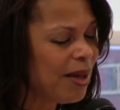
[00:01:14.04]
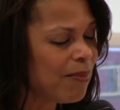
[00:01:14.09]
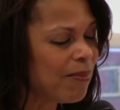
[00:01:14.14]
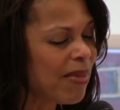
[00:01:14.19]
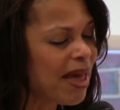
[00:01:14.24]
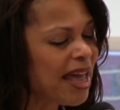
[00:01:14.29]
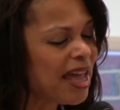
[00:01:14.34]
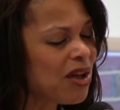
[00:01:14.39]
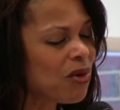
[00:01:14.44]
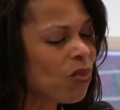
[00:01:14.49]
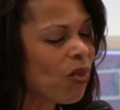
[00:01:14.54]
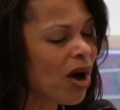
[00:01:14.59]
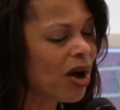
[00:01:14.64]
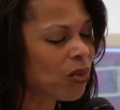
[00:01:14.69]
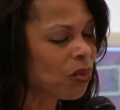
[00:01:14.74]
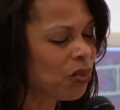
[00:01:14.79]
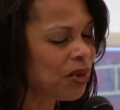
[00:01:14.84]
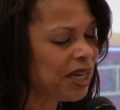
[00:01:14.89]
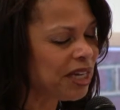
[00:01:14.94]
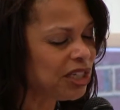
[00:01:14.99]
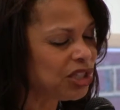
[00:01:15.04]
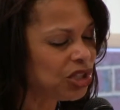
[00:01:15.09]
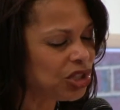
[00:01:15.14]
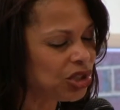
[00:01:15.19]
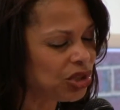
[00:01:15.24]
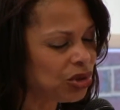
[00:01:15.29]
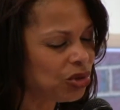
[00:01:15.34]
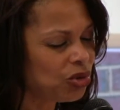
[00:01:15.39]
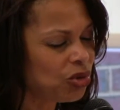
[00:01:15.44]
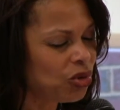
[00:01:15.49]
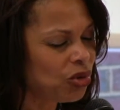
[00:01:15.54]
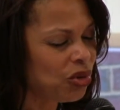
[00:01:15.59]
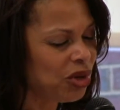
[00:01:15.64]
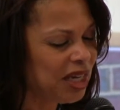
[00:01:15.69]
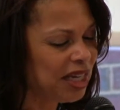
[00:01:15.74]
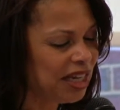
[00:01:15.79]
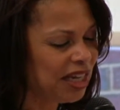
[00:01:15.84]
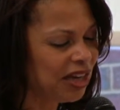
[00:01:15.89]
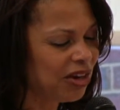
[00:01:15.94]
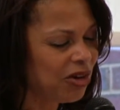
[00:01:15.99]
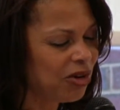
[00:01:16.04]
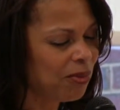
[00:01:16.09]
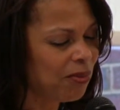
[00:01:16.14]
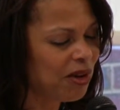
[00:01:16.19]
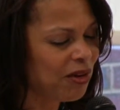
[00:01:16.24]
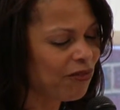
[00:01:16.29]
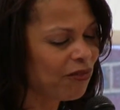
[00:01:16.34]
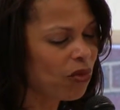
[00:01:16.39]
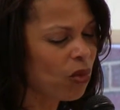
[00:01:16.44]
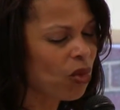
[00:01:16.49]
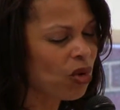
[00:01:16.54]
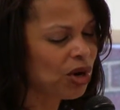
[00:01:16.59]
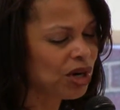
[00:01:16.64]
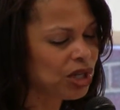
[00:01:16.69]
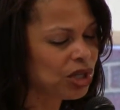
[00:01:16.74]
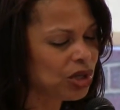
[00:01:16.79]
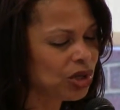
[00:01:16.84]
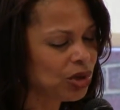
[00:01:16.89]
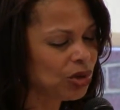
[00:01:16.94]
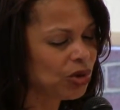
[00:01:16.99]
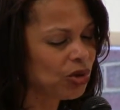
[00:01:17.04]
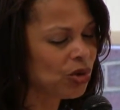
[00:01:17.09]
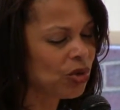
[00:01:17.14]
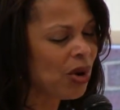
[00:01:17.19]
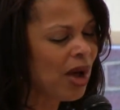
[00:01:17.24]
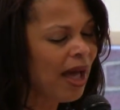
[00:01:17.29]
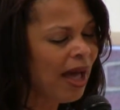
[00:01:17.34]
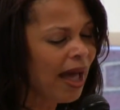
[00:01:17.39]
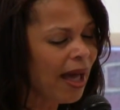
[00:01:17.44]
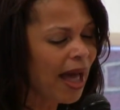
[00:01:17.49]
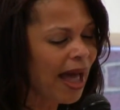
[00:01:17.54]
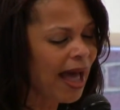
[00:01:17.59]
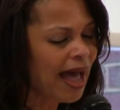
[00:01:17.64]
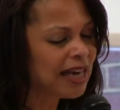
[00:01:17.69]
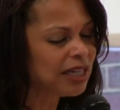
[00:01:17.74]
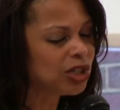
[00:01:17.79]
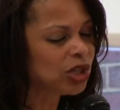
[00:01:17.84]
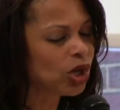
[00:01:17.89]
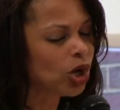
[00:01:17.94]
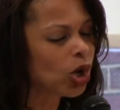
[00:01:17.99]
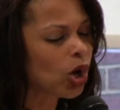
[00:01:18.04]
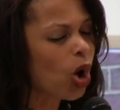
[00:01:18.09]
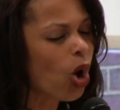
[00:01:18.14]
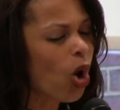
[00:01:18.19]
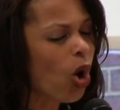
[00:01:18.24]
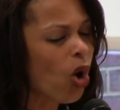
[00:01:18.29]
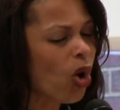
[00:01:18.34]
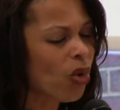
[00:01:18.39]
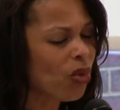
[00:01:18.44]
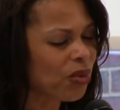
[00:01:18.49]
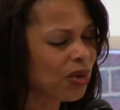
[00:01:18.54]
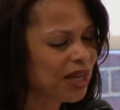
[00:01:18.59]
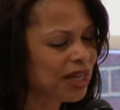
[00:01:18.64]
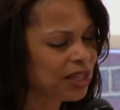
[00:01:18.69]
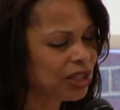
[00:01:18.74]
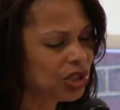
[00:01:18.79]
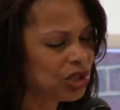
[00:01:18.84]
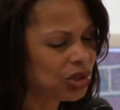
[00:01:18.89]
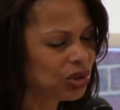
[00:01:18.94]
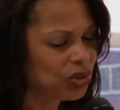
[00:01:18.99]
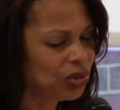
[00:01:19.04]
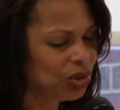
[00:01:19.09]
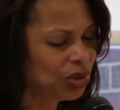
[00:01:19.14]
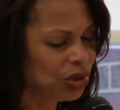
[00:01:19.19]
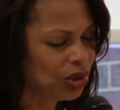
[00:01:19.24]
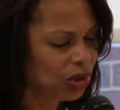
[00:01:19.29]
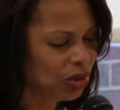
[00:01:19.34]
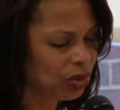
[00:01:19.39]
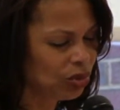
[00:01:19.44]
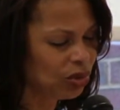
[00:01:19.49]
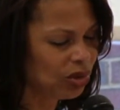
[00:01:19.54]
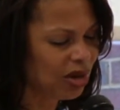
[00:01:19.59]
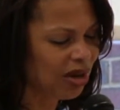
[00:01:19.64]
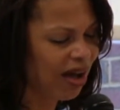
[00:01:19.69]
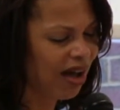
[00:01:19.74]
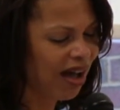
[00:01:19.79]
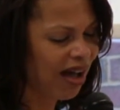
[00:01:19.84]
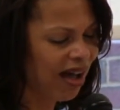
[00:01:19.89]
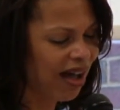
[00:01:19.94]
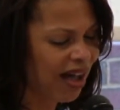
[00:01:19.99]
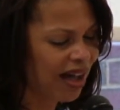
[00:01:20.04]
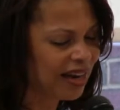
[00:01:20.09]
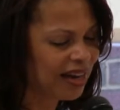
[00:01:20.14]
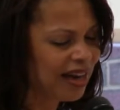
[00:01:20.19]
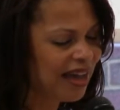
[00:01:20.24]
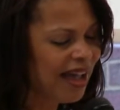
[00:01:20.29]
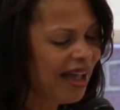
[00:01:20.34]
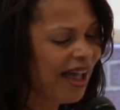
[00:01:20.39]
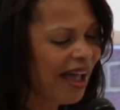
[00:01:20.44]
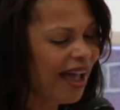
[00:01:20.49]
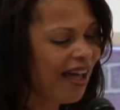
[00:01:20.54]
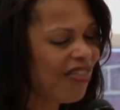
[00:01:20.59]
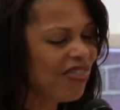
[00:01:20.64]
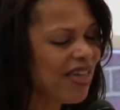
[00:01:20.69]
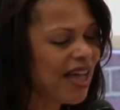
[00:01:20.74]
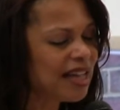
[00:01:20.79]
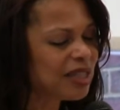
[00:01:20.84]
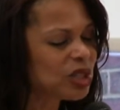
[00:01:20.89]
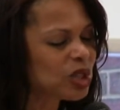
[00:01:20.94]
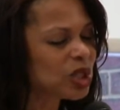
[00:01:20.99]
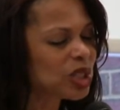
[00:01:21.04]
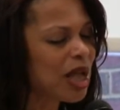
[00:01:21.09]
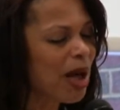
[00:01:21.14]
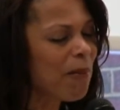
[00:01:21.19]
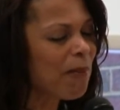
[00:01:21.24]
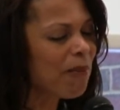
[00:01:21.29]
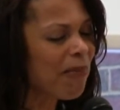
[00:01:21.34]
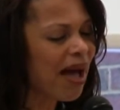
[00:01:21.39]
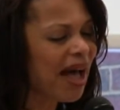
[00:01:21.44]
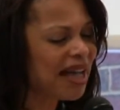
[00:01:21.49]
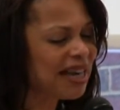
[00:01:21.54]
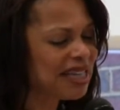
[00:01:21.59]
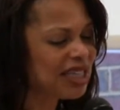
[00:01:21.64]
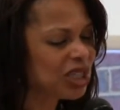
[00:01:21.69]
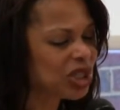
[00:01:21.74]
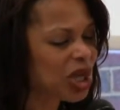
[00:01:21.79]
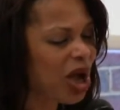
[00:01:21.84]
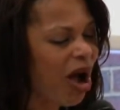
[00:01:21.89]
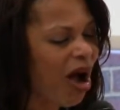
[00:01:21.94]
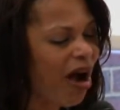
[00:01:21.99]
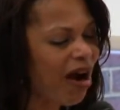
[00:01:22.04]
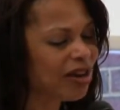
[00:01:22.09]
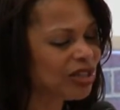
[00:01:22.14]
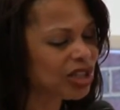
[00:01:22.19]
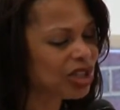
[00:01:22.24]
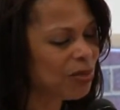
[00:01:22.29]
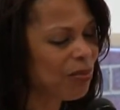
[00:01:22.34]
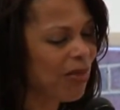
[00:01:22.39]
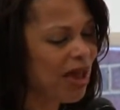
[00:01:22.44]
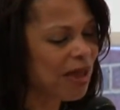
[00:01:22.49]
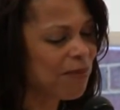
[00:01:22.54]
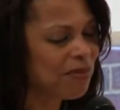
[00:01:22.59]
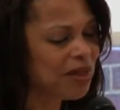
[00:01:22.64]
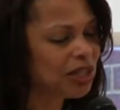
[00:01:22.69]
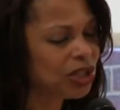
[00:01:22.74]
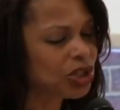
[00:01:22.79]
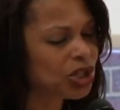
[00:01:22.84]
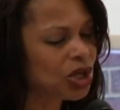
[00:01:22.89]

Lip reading: May what we do here before you add glory to you, God. And that somebody's heart may be